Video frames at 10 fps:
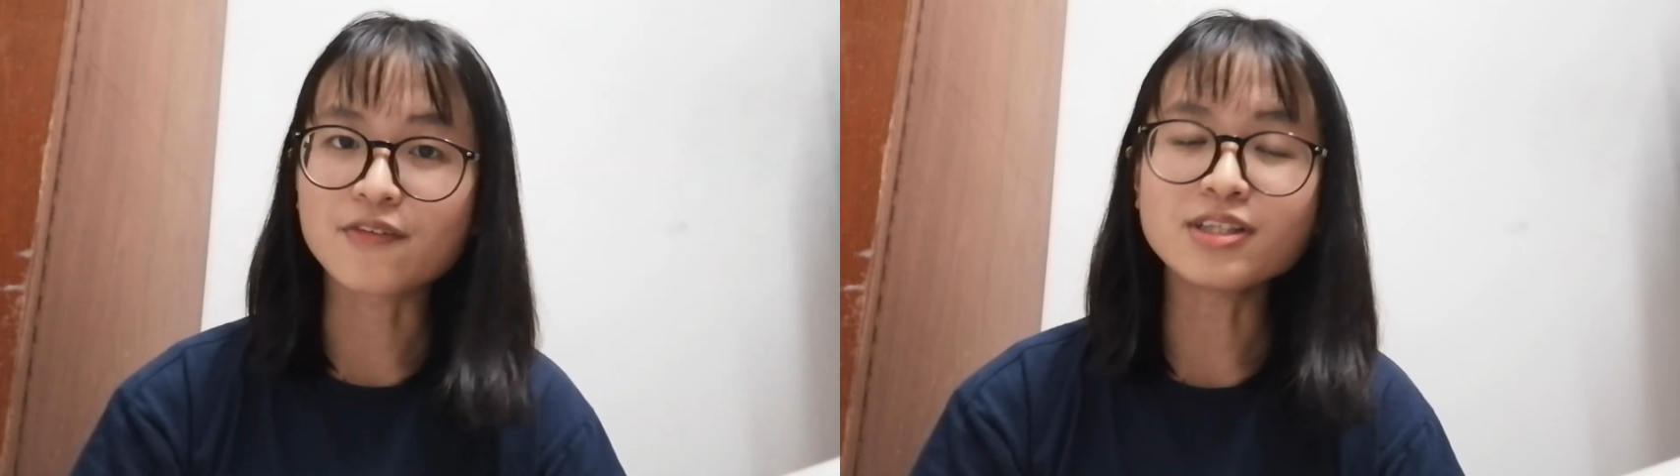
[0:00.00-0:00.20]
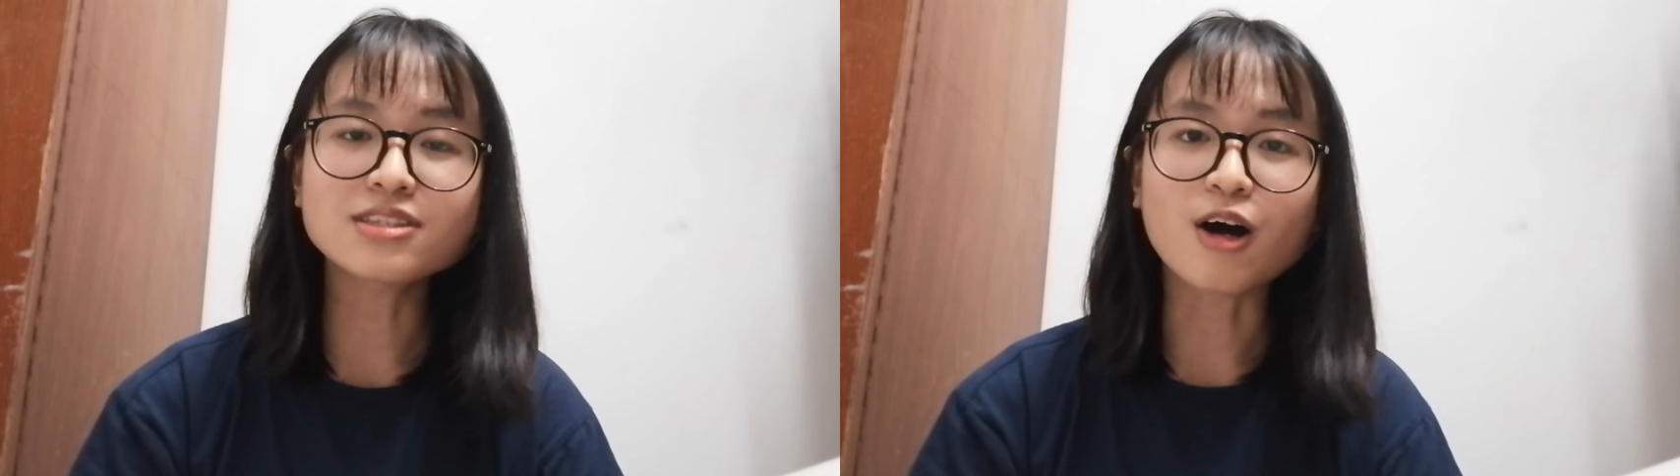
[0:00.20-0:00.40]

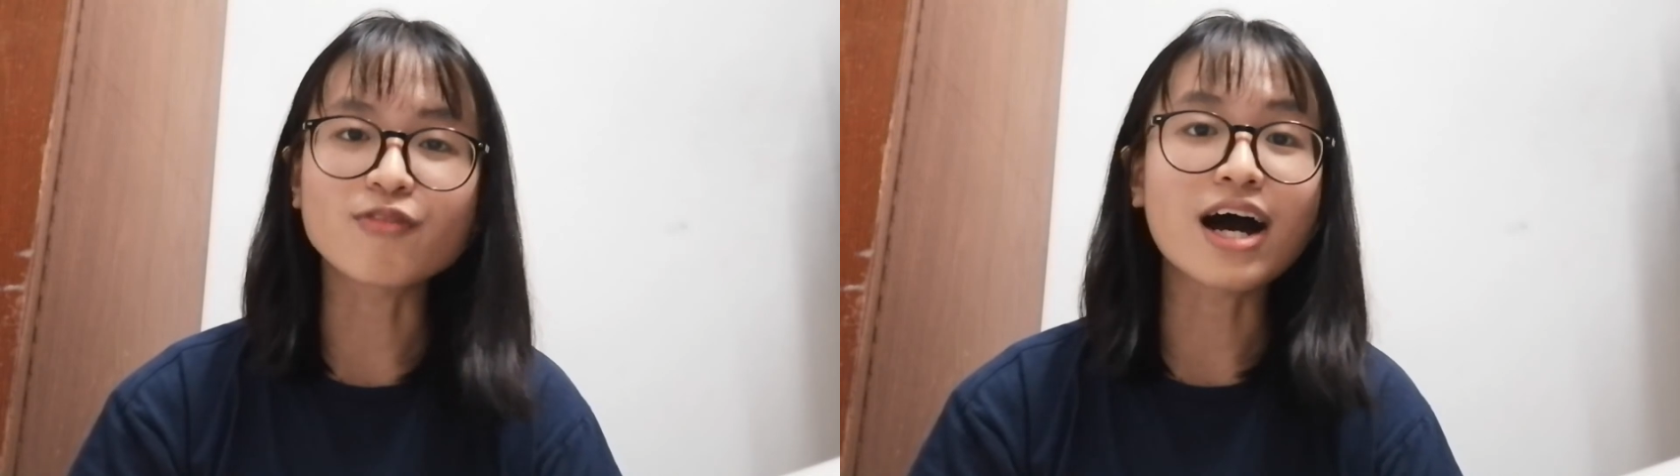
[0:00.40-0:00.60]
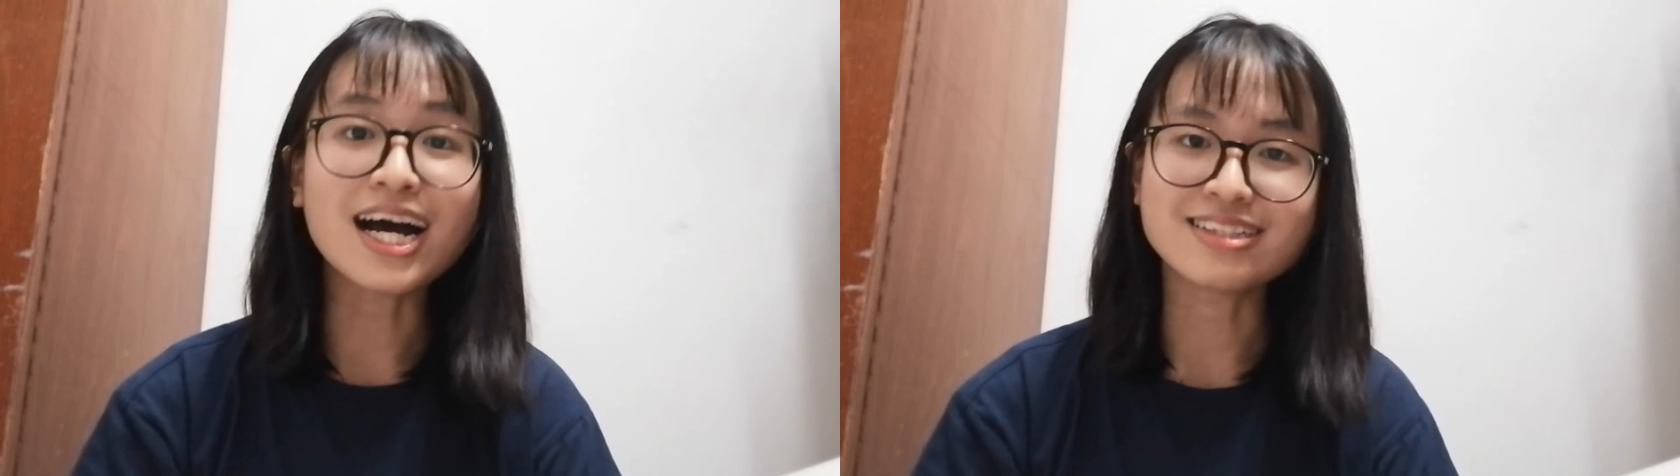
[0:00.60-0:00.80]
risk
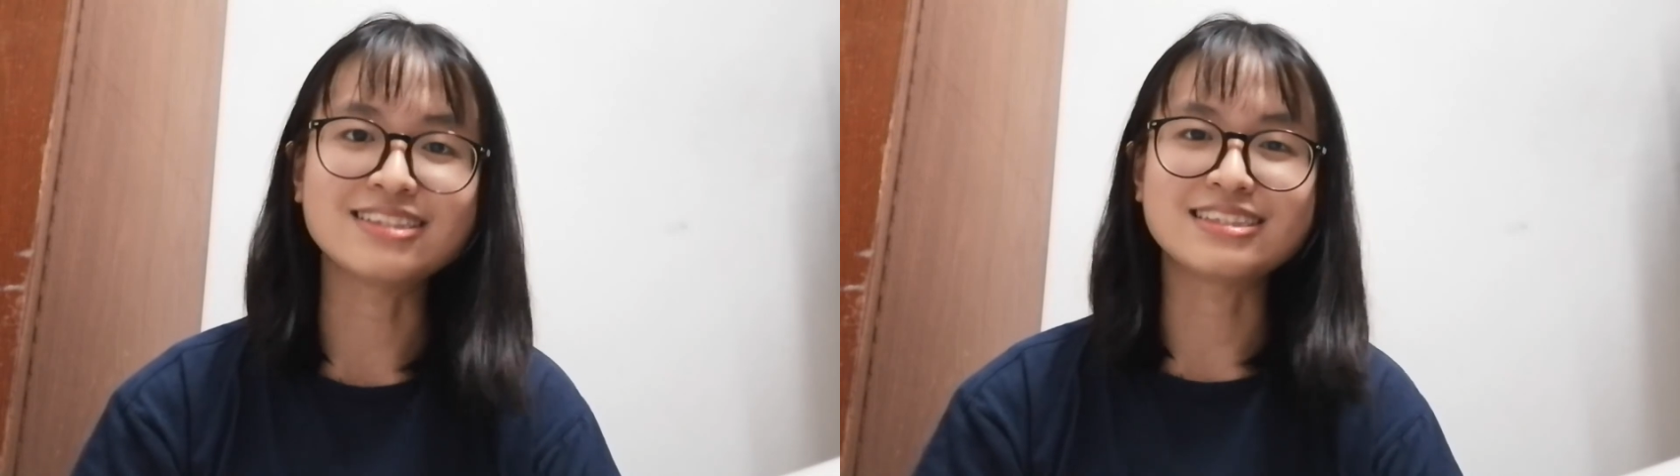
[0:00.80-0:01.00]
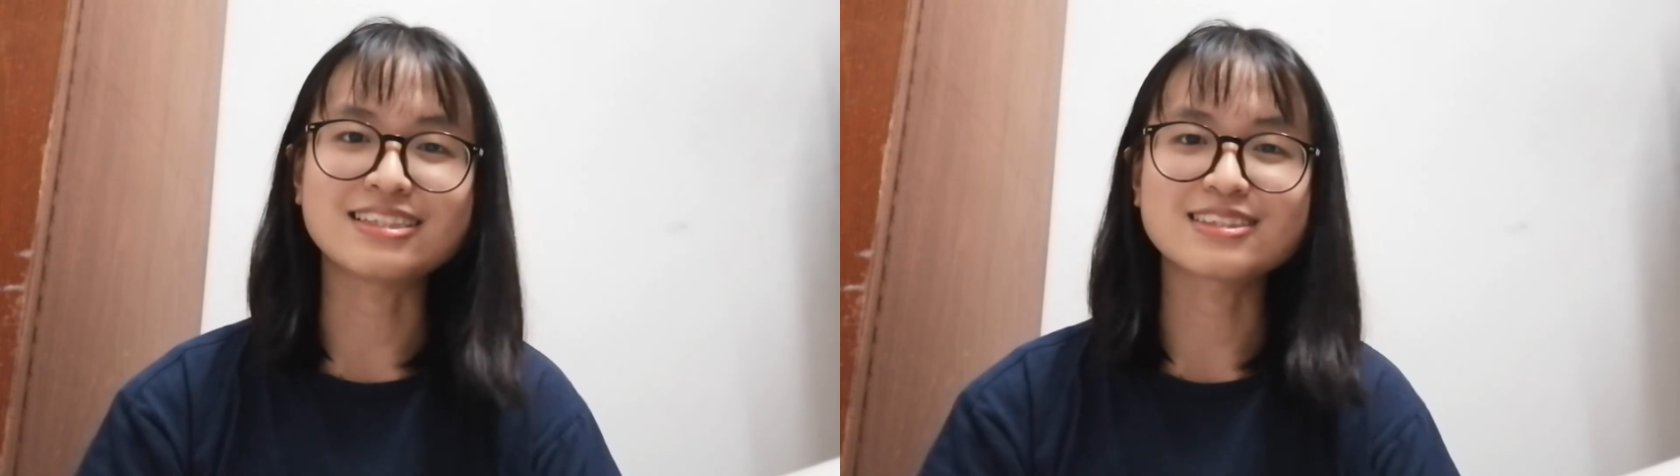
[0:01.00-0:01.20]
of heart
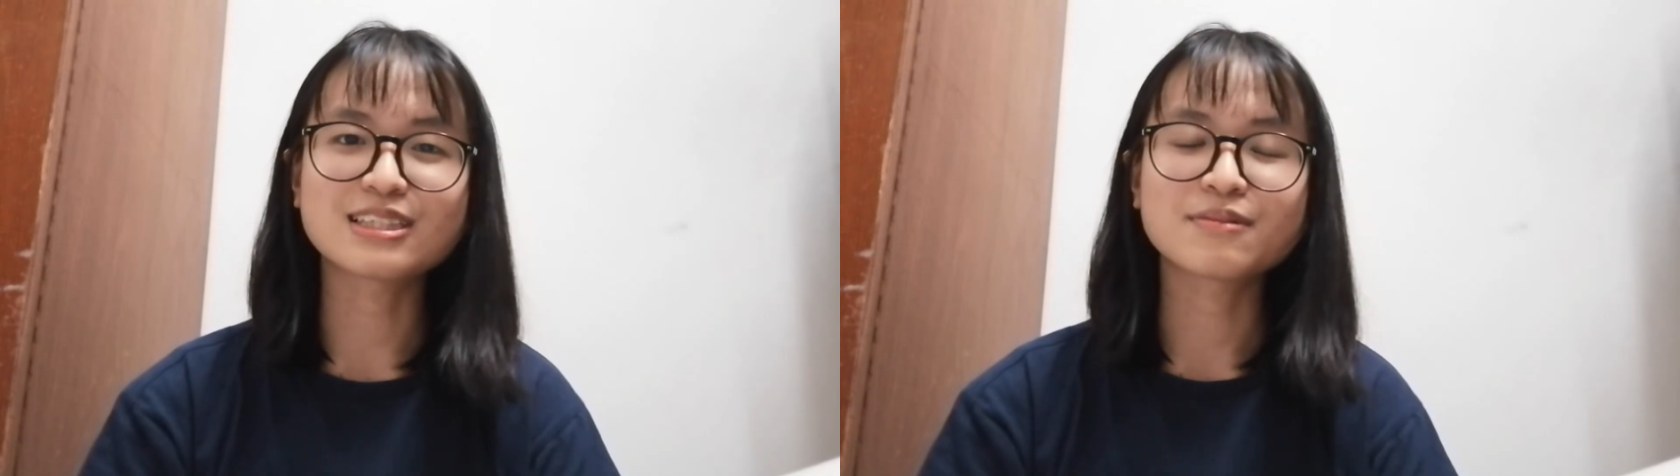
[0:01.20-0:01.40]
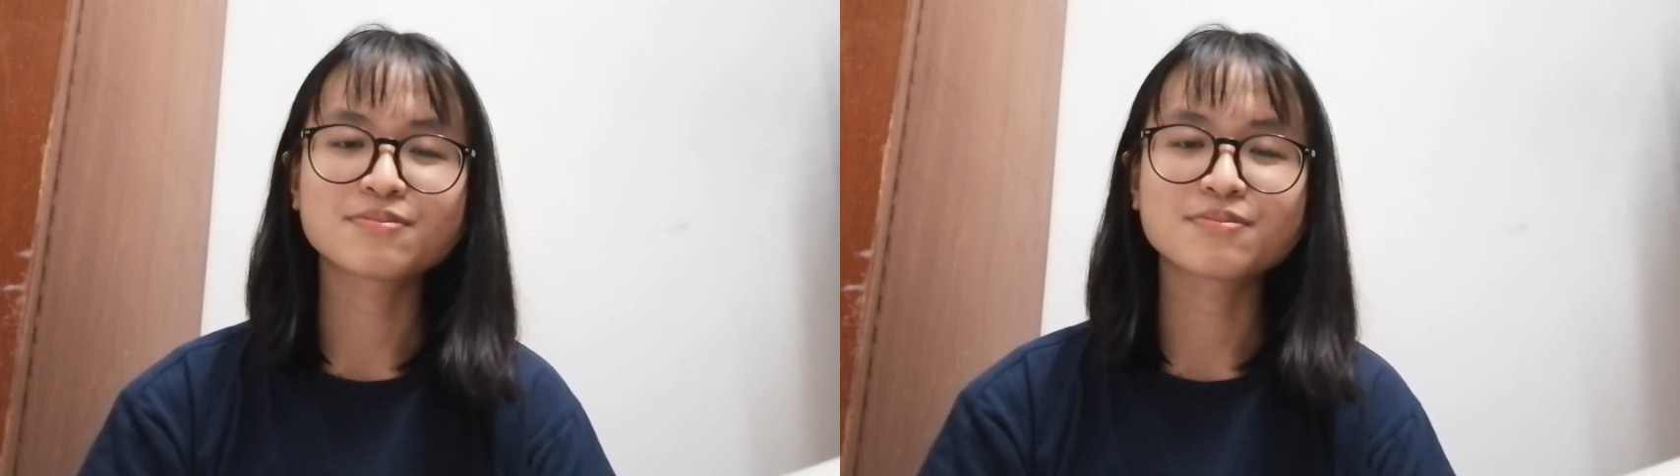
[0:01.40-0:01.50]
disease.